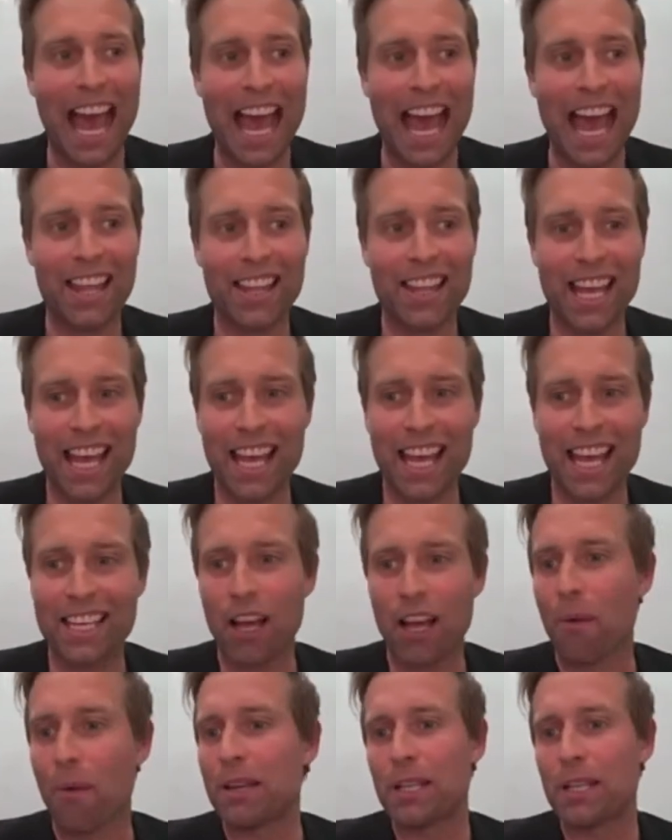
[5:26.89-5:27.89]
and
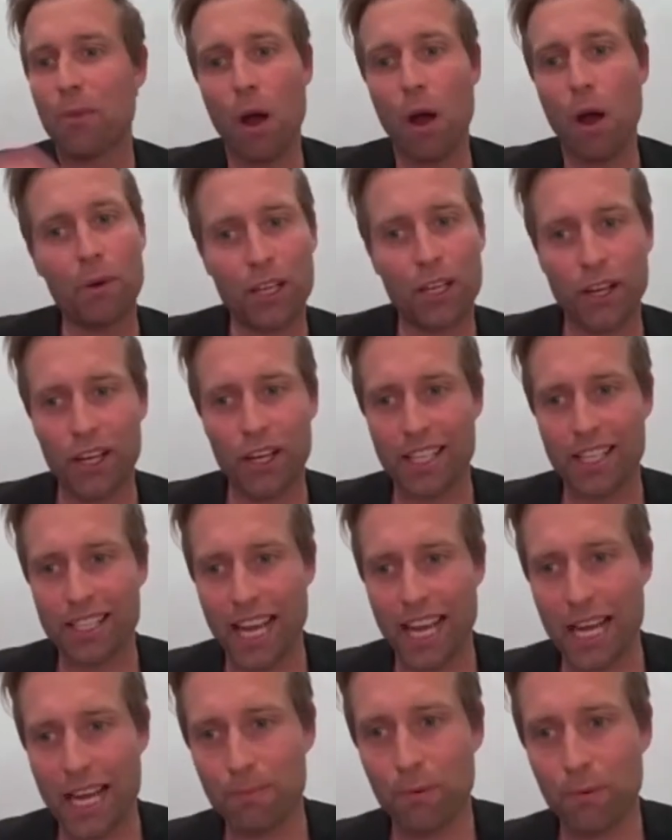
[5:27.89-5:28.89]
then, you might want to go to the
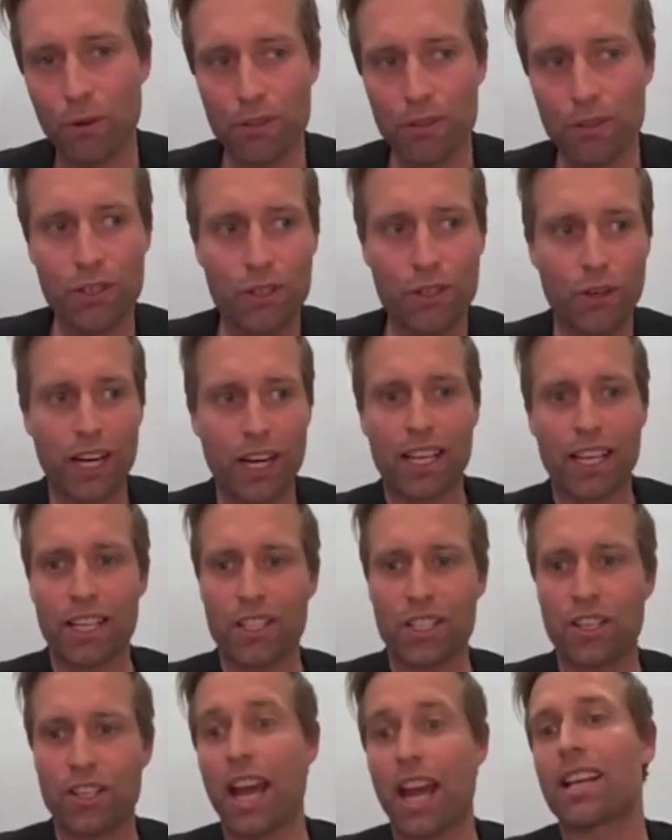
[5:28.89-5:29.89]
dashboard and track
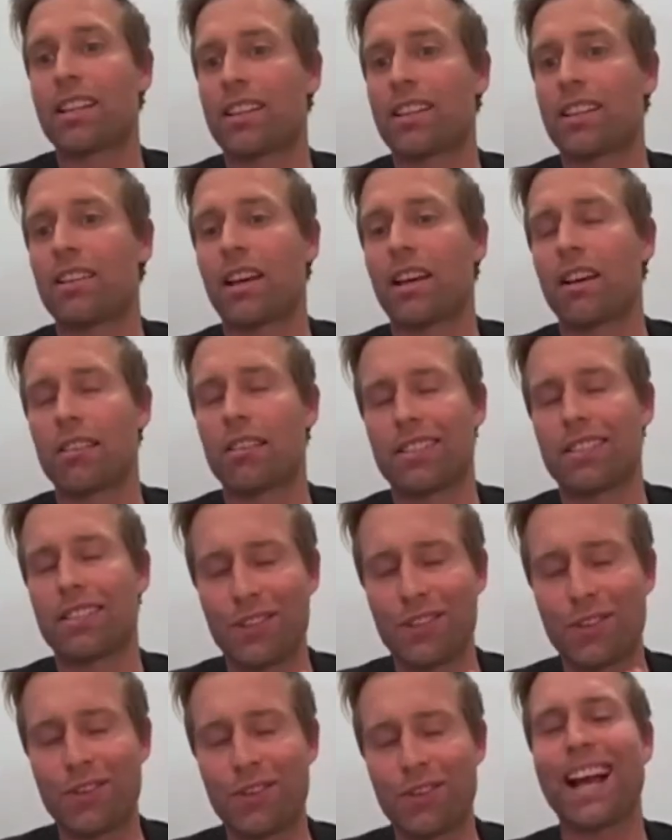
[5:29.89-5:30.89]

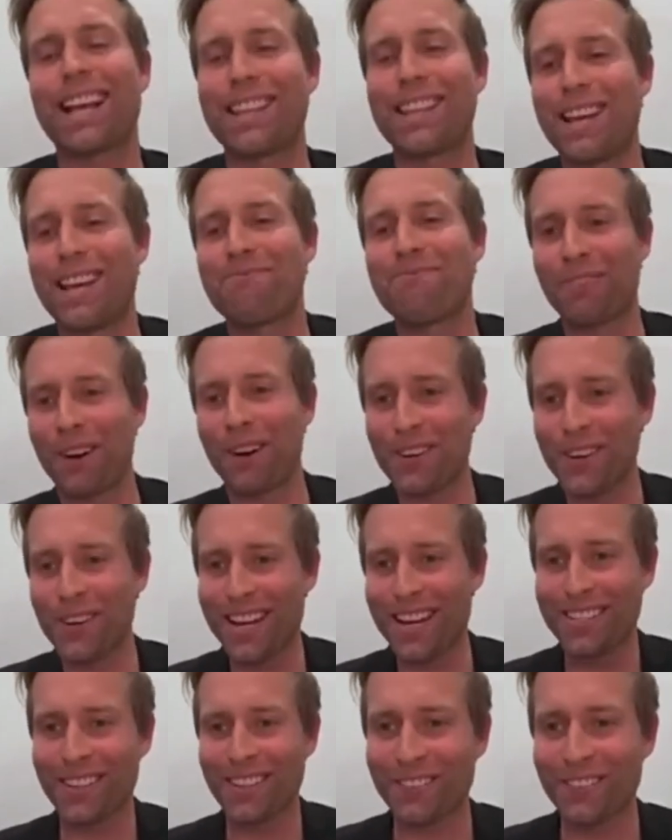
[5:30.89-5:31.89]
the
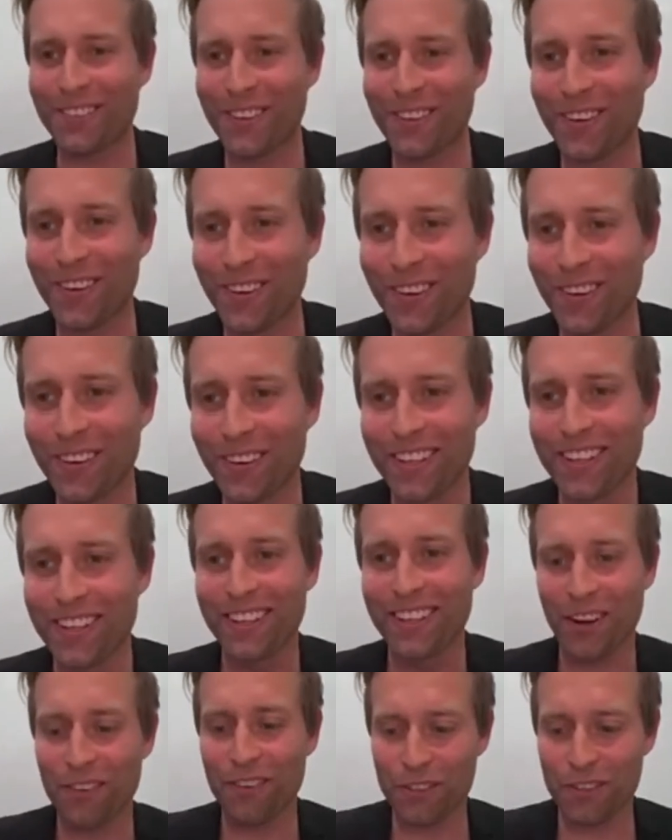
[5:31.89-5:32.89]
progress of your
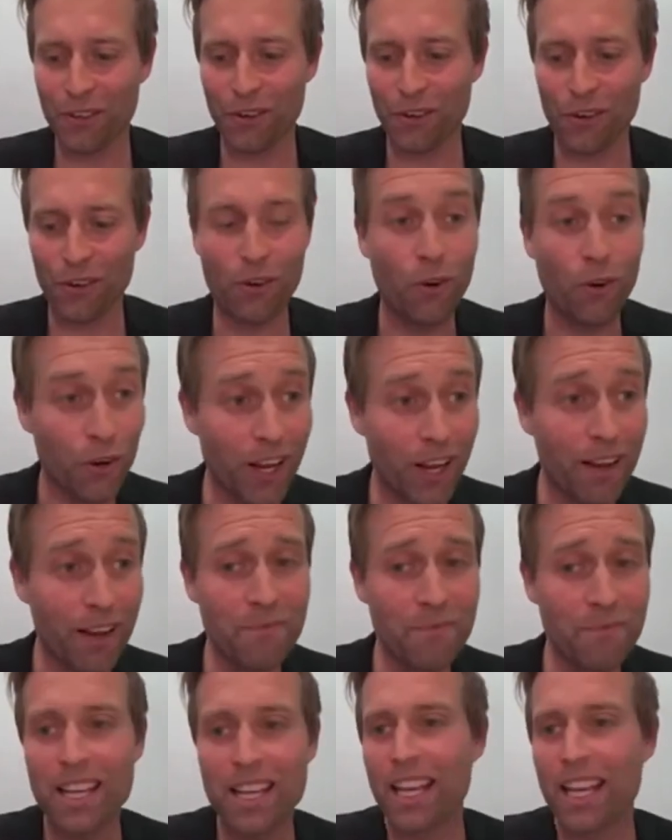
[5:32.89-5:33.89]
order.